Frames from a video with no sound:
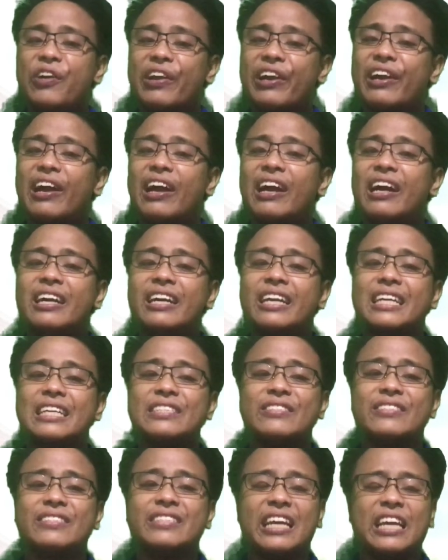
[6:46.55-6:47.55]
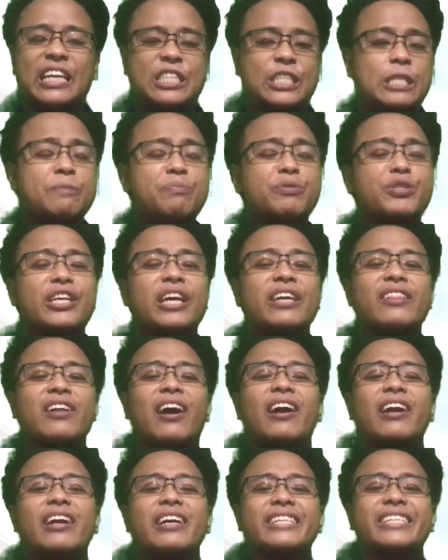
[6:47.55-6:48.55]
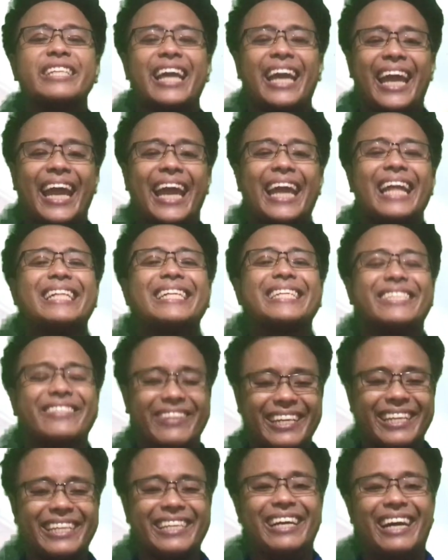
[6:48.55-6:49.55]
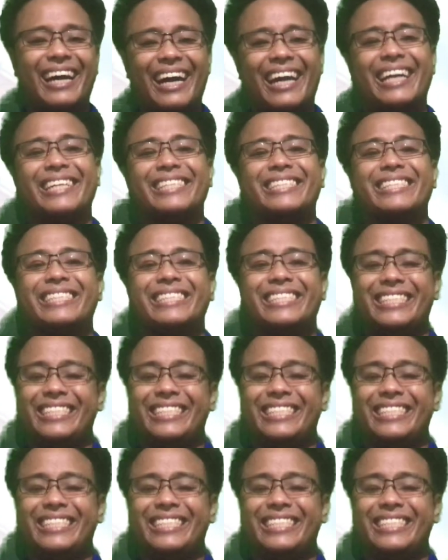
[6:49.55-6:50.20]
regarding the Egyptian art and Greek art.